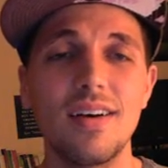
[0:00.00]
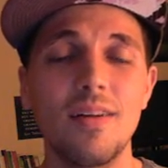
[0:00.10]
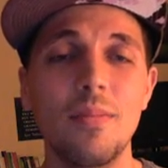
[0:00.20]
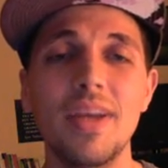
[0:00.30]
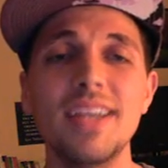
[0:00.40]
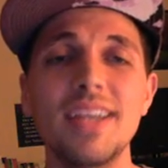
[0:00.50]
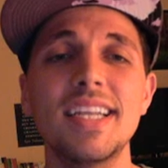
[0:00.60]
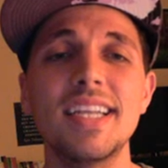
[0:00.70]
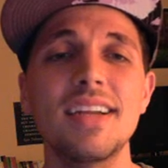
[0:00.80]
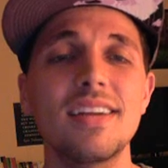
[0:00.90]

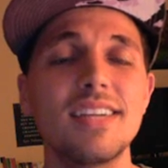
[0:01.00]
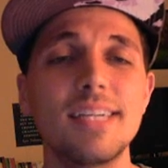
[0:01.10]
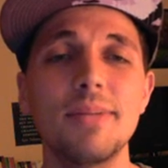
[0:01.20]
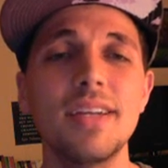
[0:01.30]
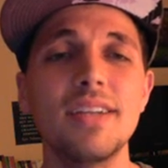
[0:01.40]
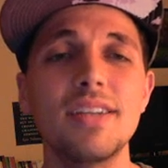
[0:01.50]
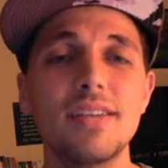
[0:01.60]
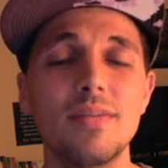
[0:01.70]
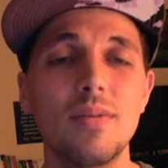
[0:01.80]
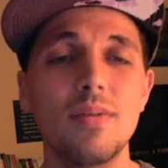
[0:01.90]
amazing
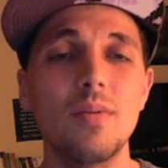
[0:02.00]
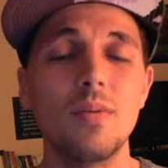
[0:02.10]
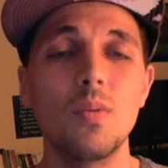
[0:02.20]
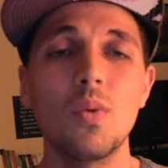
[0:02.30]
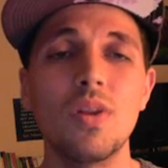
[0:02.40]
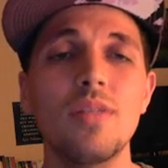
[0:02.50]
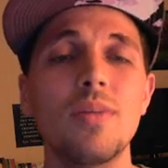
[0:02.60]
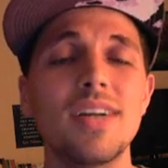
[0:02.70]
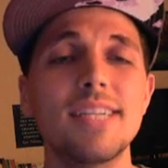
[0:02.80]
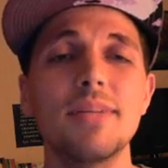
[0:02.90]
speech, one of the
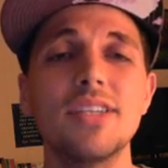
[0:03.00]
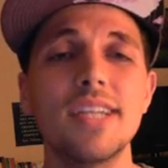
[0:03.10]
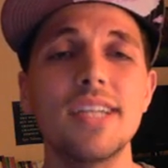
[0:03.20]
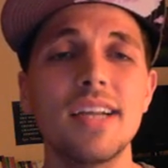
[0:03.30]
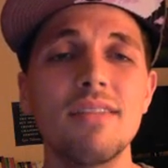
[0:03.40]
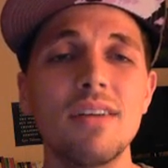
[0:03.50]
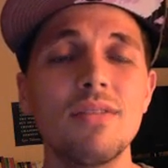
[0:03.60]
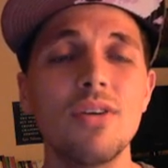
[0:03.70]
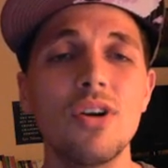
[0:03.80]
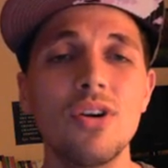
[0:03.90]
best speeches I've
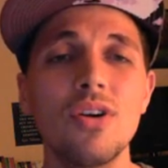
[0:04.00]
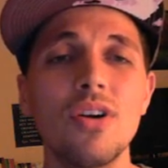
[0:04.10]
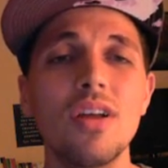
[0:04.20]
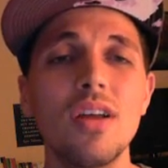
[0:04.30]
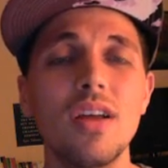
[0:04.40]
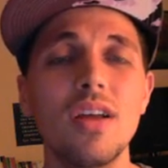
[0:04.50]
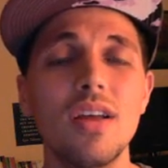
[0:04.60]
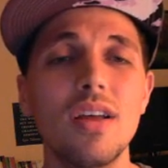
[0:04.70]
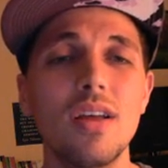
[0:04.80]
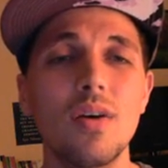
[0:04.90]
ever heard,
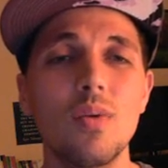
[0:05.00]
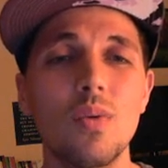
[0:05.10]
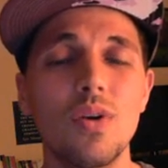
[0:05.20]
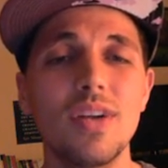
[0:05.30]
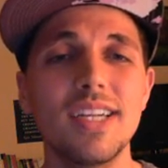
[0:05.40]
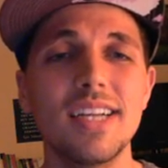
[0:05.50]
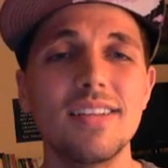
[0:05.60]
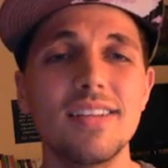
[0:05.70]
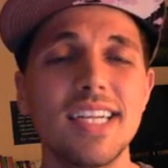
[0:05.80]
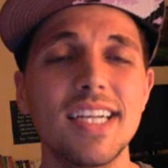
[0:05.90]
where he's
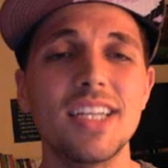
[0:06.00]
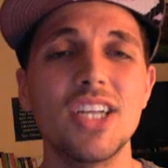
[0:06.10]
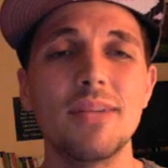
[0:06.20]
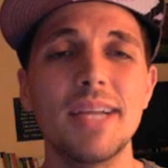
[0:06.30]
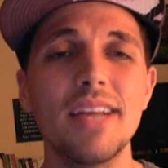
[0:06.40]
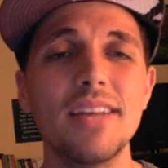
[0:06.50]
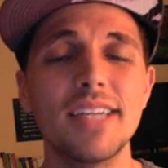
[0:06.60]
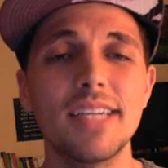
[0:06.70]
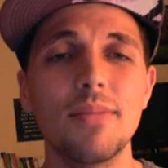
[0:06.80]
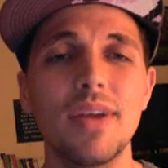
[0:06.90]
at the St. James
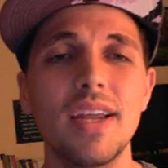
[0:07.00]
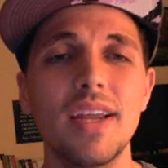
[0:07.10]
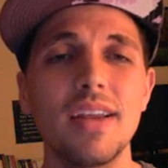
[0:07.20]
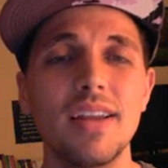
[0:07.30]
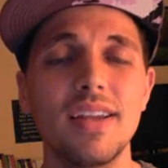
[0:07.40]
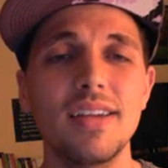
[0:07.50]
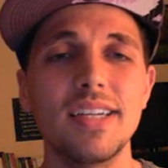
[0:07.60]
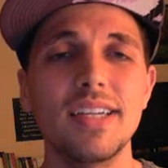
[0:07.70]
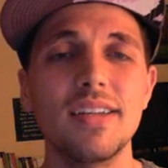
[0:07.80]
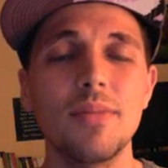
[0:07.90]
Ethics debate and
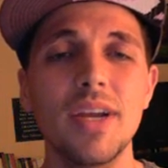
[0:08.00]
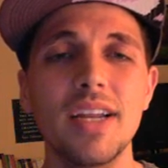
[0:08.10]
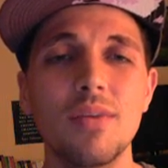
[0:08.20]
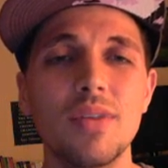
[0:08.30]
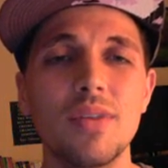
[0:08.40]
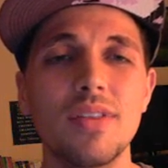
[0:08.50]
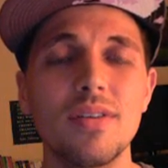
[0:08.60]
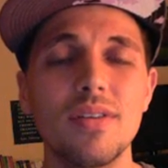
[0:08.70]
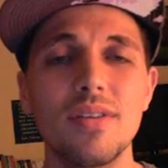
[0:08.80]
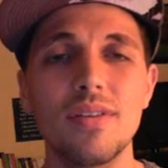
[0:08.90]
he's debating with
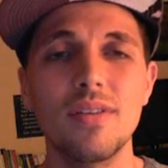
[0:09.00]
the